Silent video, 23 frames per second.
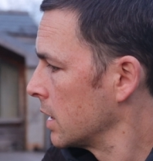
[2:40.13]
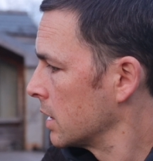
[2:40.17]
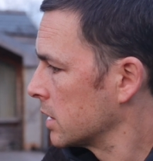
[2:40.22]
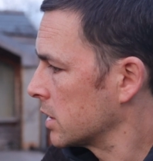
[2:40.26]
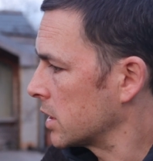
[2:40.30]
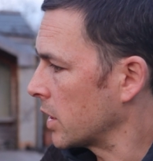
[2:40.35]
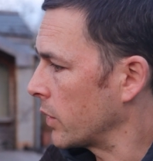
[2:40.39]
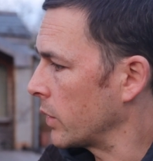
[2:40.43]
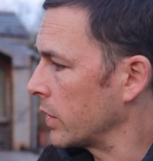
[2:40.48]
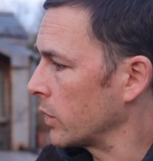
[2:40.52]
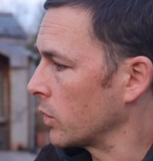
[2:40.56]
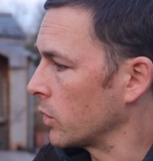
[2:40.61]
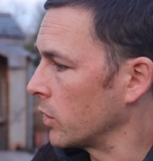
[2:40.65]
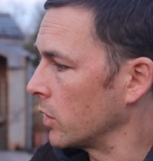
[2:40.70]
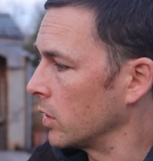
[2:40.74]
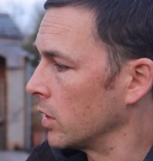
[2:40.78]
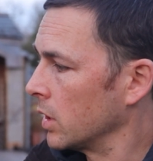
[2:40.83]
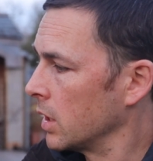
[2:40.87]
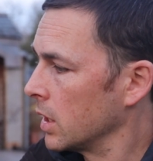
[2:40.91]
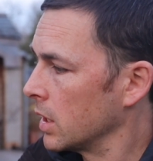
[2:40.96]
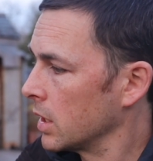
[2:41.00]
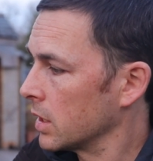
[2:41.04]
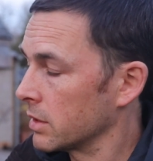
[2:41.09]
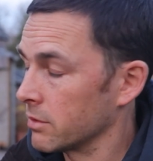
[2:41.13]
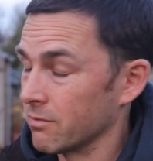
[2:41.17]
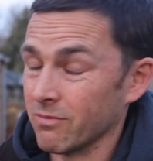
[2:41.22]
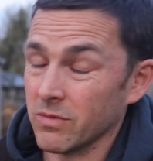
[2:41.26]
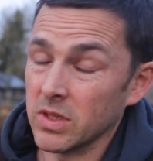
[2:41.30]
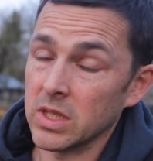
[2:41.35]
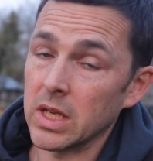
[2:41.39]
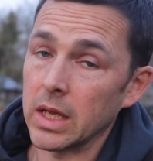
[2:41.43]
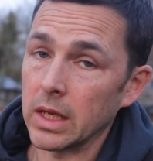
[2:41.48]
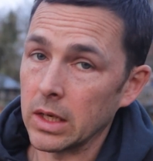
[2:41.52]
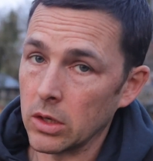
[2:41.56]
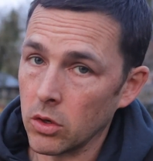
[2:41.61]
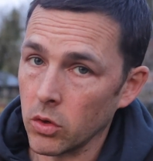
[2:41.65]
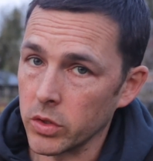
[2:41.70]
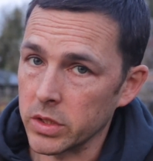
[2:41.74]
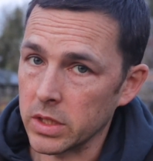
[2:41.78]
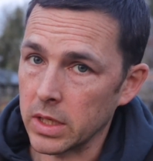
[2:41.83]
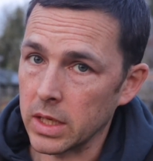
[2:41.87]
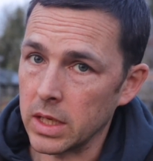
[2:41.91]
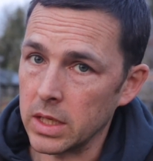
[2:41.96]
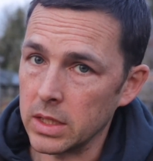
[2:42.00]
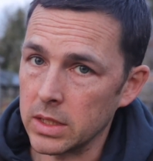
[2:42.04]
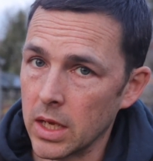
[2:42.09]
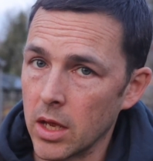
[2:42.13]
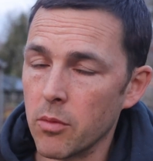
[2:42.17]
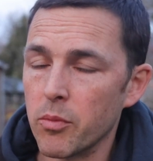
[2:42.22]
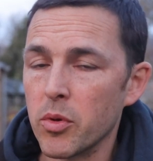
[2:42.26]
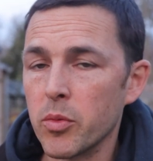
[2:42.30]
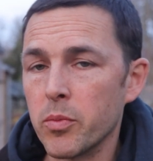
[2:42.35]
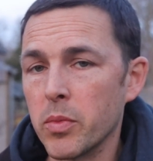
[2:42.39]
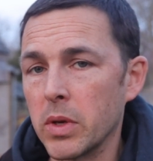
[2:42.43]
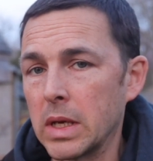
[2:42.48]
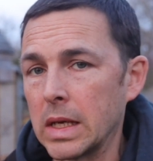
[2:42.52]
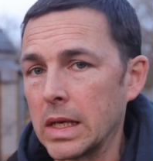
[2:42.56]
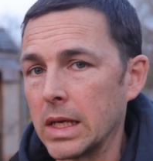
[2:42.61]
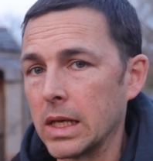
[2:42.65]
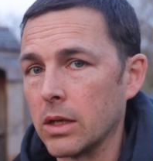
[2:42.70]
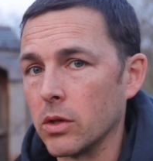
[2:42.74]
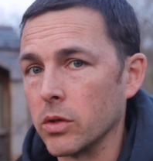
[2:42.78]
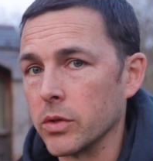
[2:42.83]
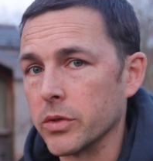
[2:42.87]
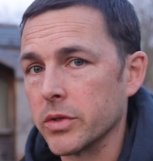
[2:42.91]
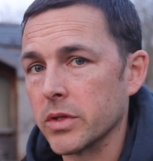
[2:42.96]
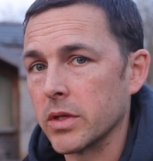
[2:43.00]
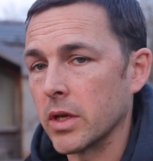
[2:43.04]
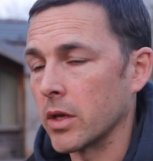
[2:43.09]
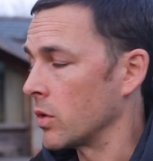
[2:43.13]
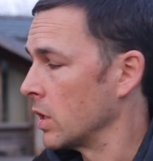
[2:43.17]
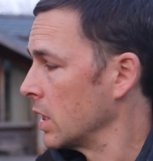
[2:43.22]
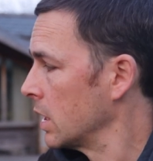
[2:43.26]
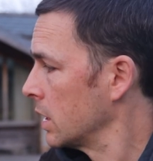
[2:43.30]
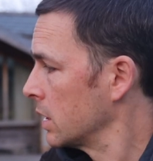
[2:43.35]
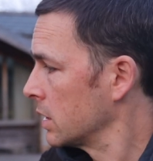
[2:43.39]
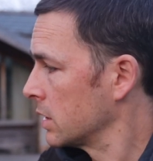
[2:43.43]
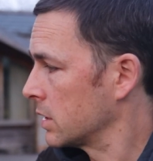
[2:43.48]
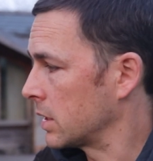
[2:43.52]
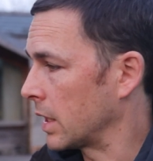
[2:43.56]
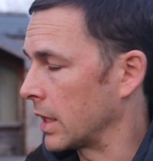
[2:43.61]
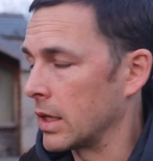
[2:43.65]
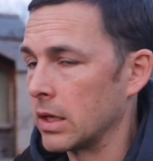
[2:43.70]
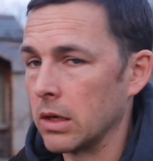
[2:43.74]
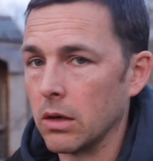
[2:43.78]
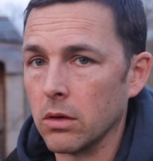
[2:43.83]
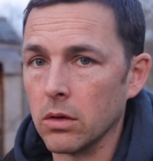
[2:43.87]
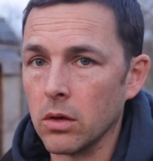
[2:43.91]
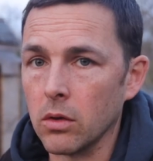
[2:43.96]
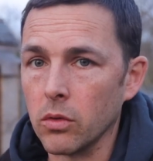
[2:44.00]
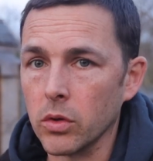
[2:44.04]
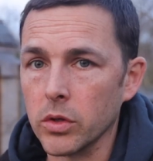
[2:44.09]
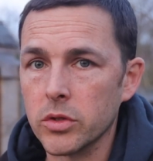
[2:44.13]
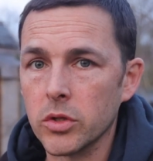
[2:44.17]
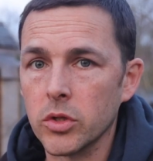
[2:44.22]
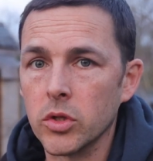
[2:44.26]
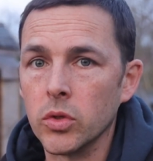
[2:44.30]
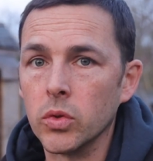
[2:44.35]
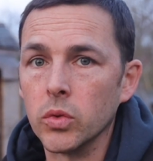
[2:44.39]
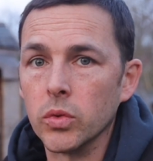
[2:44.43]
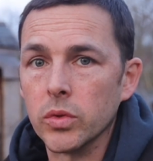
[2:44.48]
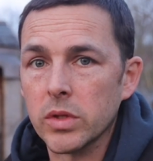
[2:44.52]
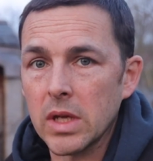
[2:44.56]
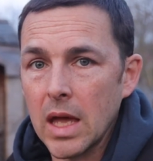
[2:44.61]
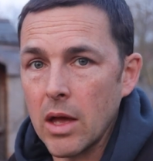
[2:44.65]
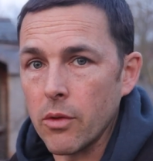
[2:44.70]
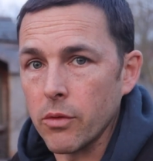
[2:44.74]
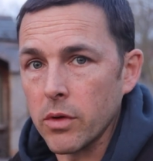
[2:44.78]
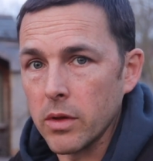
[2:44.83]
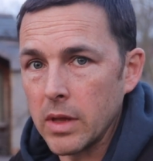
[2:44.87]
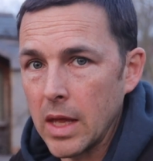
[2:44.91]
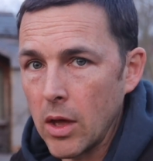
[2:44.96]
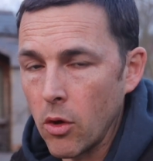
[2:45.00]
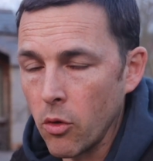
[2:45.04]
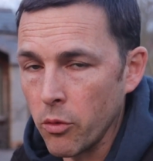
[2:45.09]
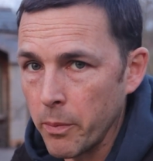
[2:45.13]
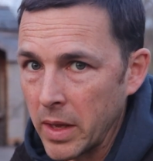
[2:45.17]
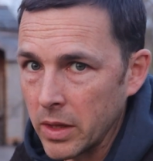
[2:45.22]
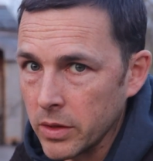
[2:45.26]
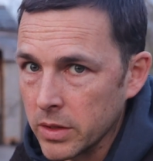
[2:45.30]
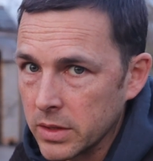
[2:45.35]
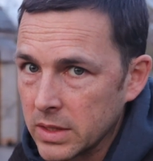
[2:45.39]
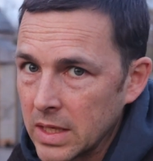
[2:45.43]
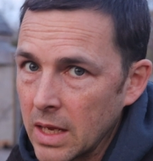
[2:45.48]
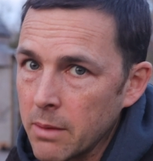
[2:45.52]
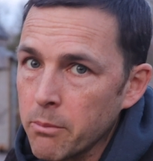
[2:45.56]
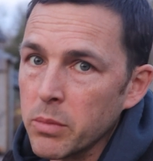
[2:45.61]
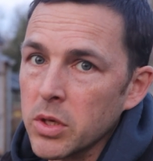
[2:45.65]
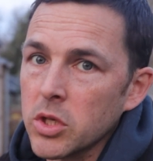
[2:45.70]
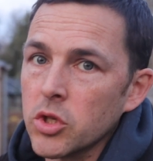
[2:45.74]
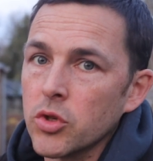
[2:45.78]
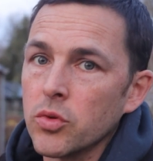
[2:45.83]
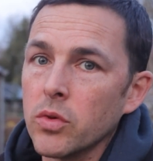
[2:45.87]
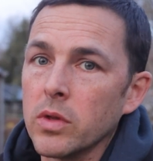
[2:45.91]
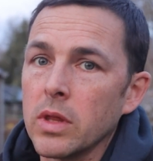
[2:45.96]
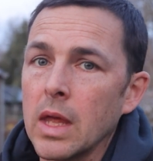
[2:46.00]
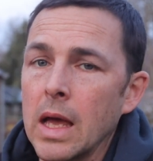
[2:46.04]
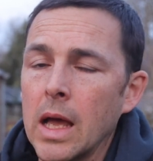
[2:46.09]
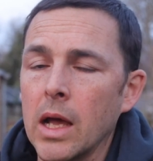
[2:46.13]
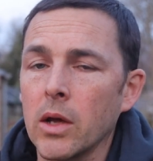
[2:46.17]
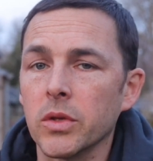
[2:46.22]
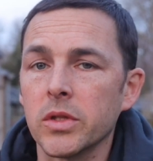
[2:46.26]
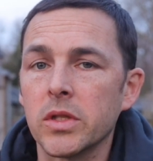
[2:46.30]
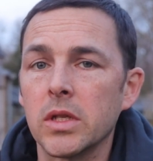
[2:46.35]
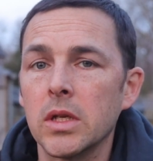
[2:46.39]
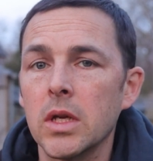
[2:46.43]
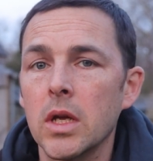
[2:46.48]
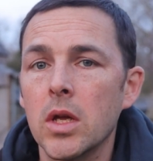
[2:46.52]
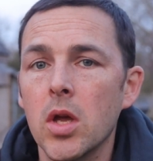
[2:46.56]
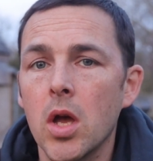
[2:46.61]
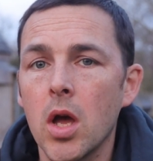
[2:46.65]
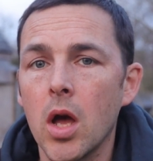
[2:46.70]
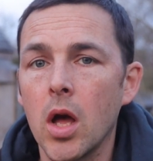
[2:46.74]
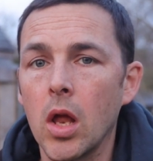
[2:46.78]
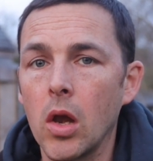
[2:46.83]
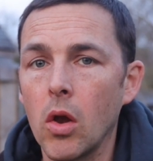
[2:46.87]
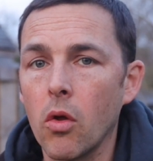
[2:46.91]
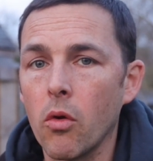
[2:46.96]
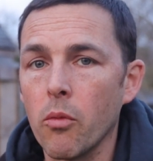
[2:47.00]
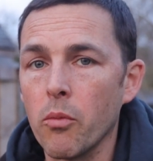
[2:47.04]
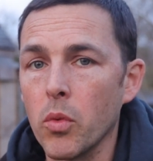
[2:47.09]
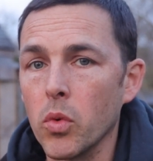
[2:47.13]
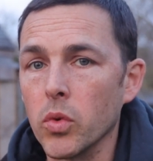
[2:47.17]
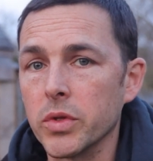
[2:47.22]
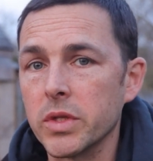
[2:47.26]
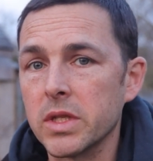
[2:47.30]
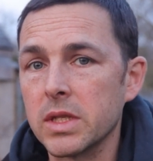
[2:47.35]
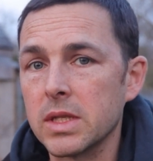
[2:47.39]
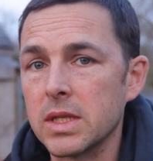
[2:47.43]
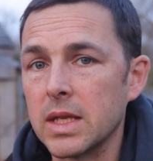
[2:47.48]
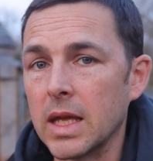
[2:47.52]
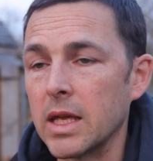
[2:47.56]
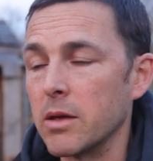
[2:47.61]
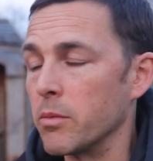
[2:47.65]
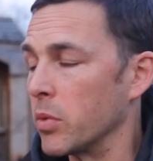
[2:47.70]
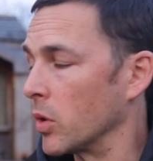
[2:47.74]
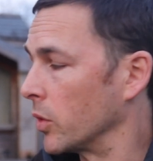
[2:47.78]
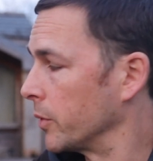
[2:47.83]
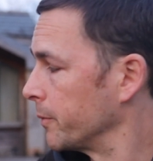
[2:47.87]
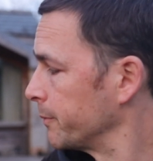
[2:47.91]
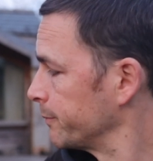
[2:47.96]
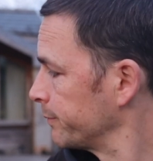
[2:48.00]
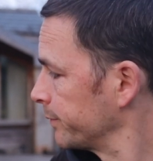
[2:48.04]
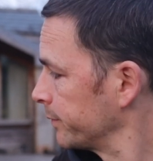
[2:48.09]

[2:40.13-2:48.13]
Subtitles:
So it will take longer to heat up, but it'll also take a lot longer to cool down, and that will make the temperature in the house a lot more stable.